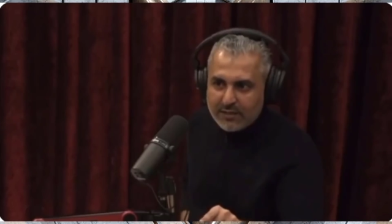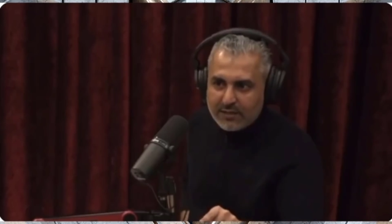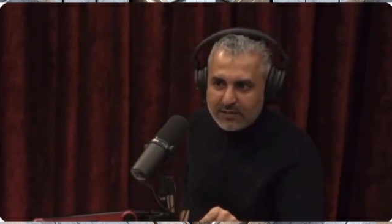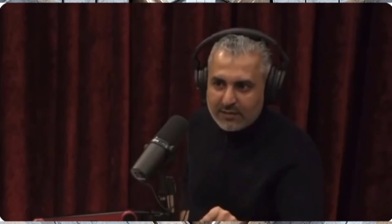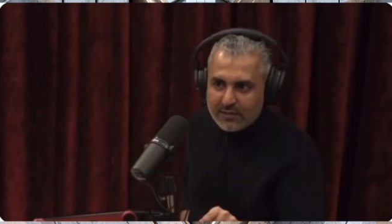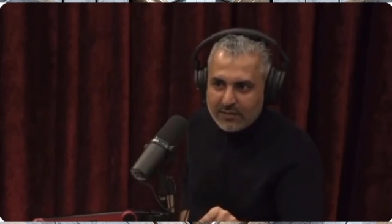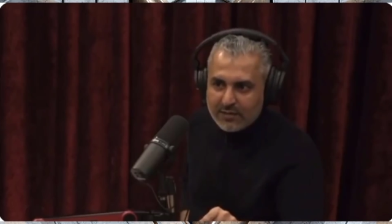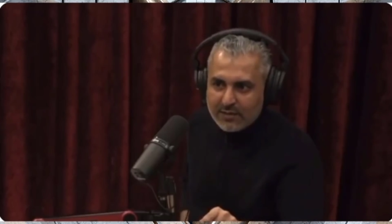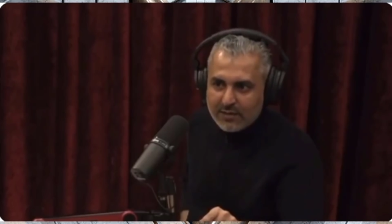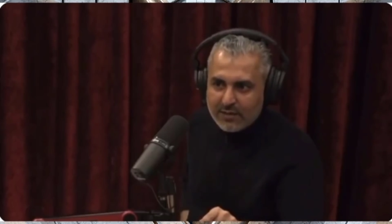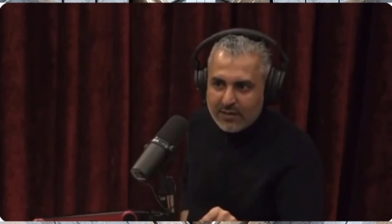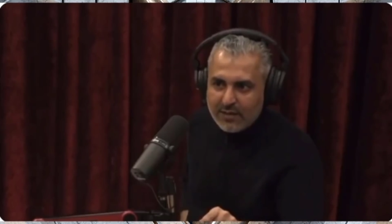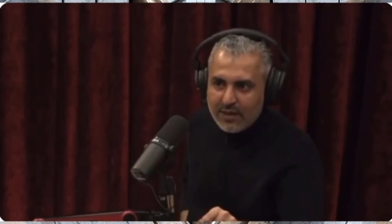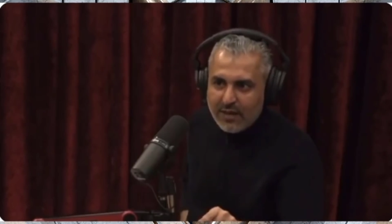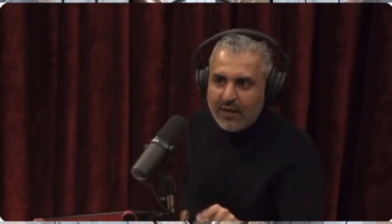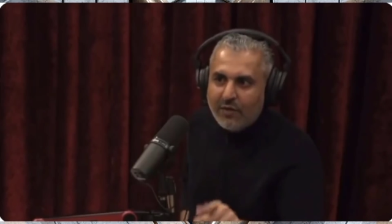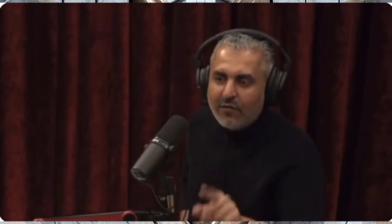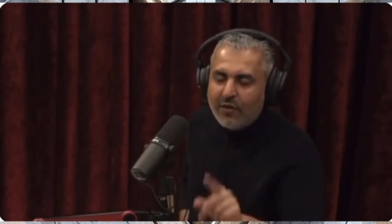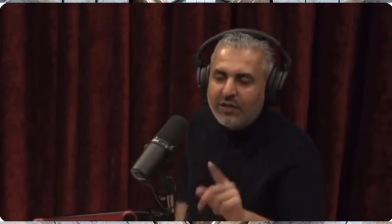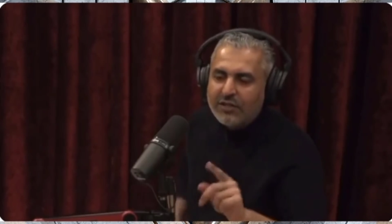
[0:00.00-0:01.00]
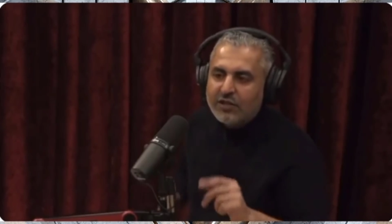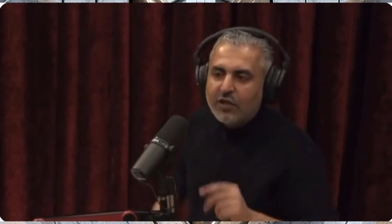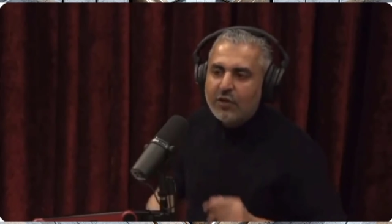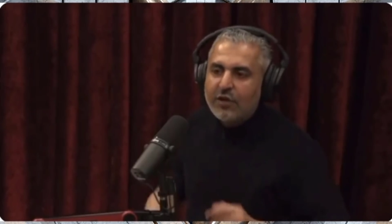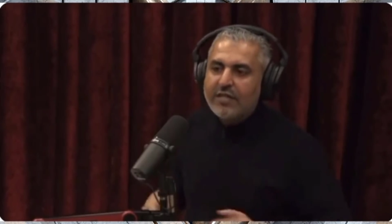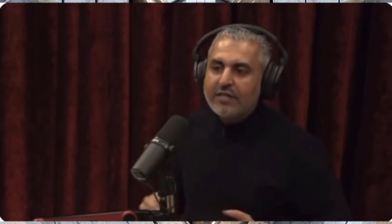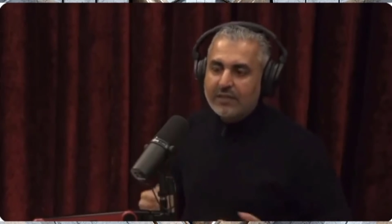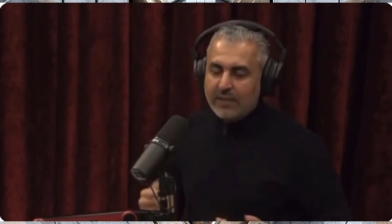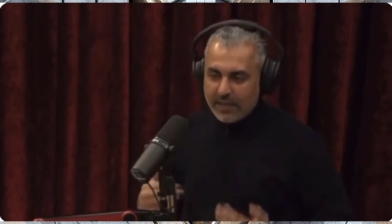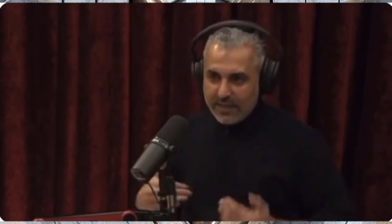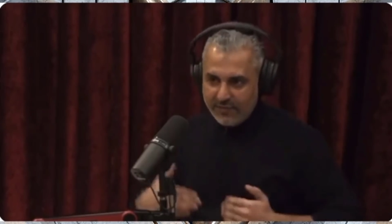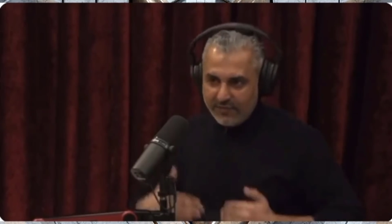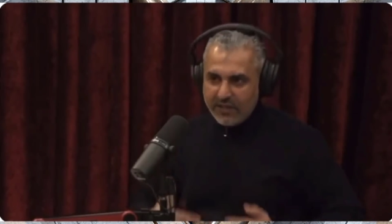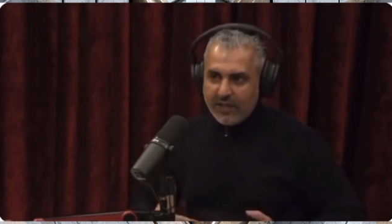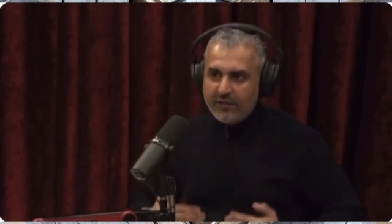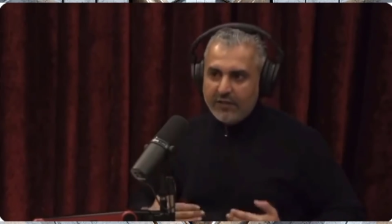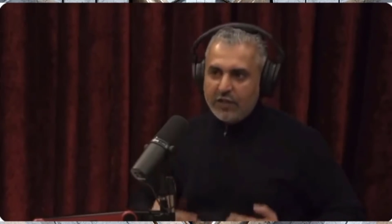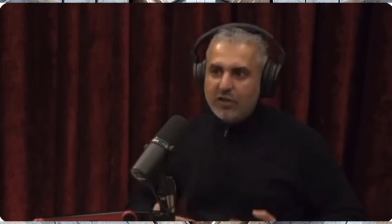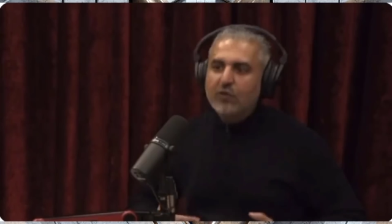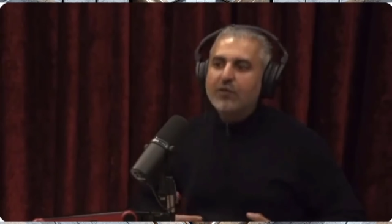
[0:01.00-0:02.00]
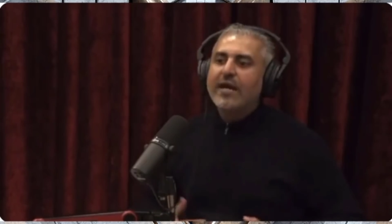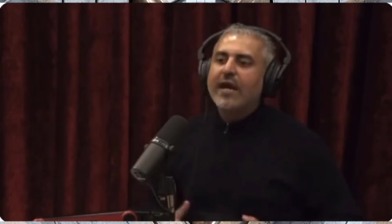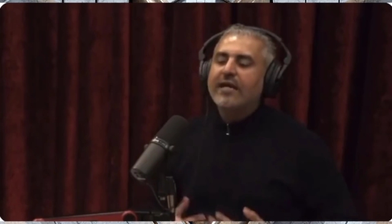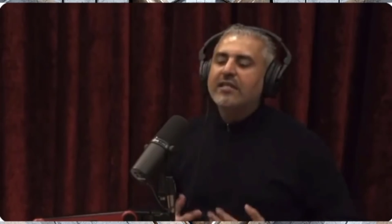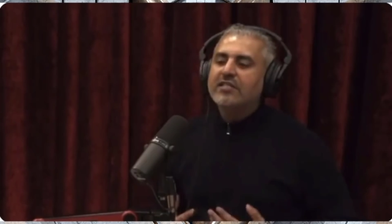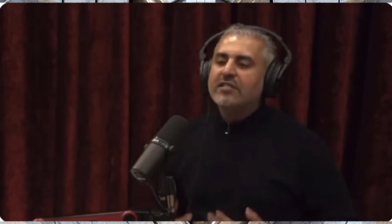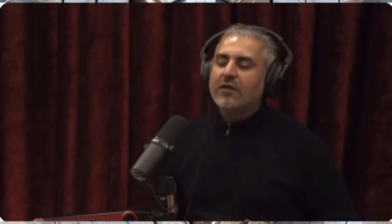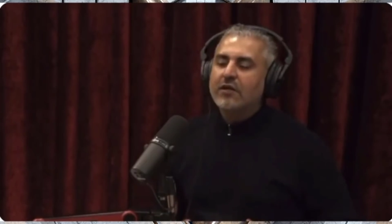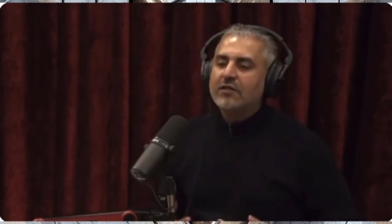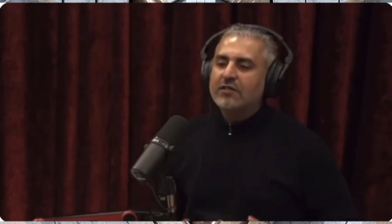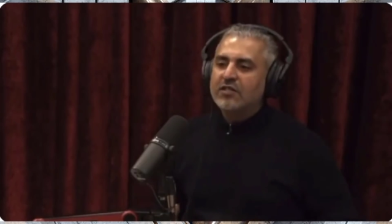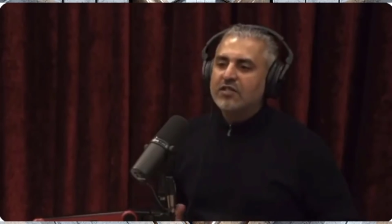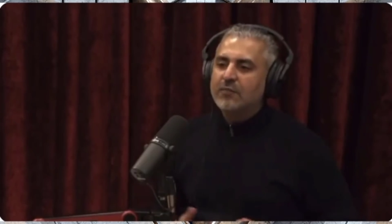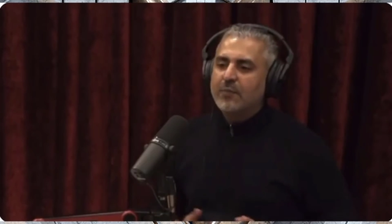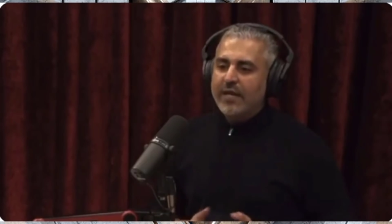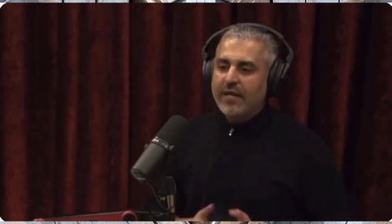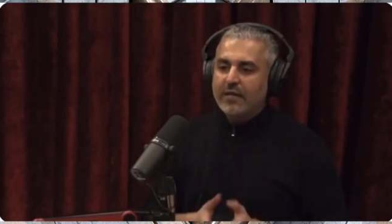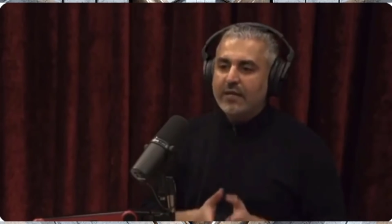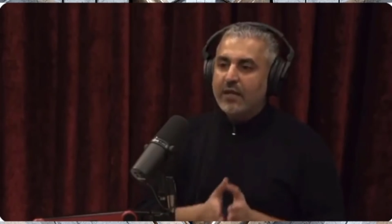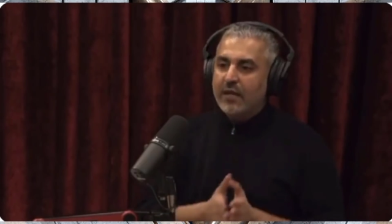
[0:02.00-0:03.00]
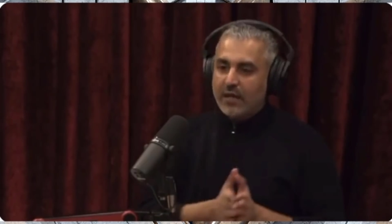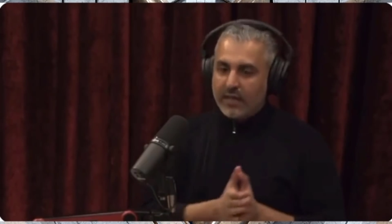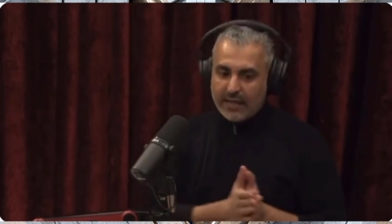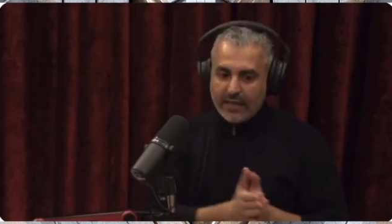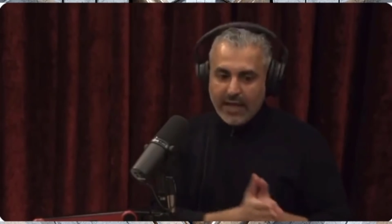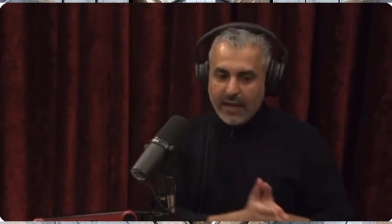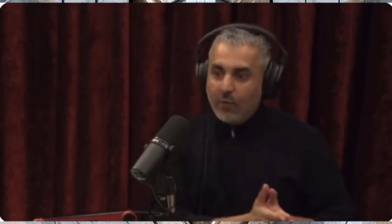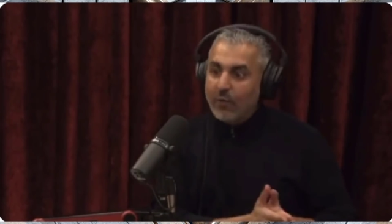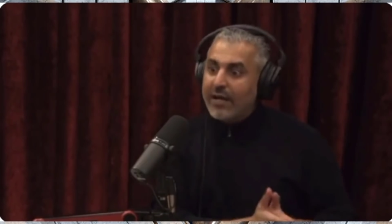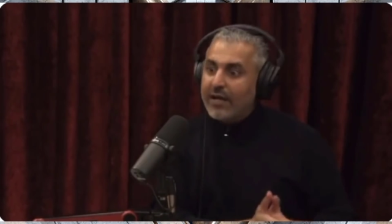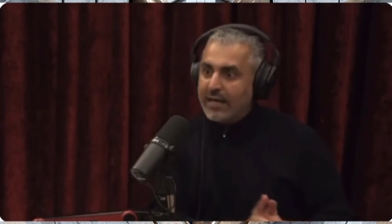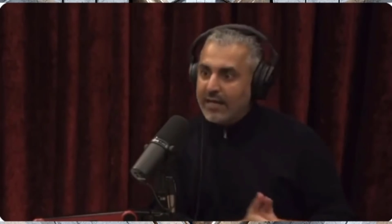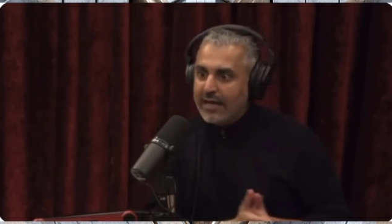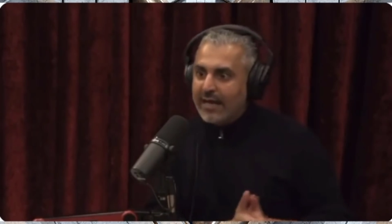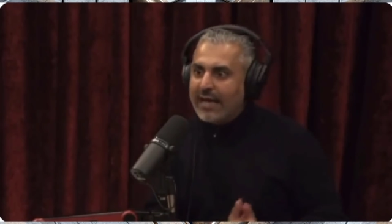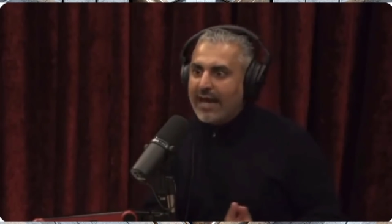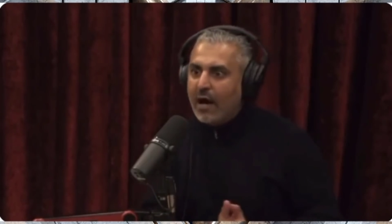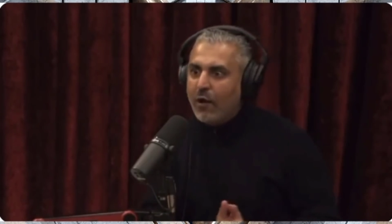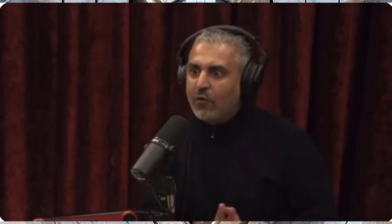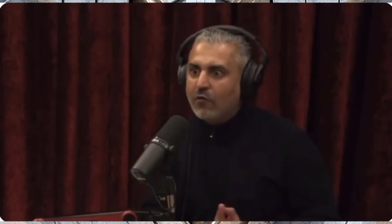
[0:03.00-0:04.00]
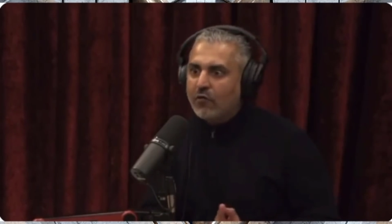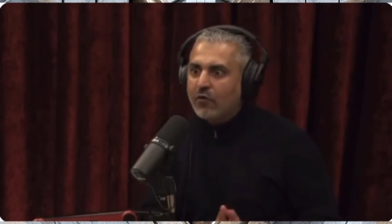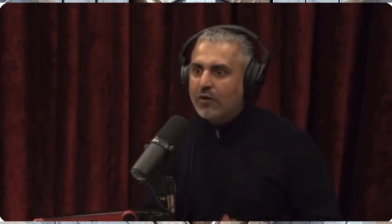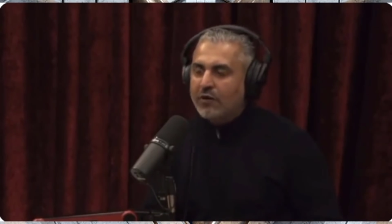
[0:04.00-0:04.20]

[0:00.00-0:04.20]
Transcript: it's out in the open. Like, you can go on their website, you can check all of this.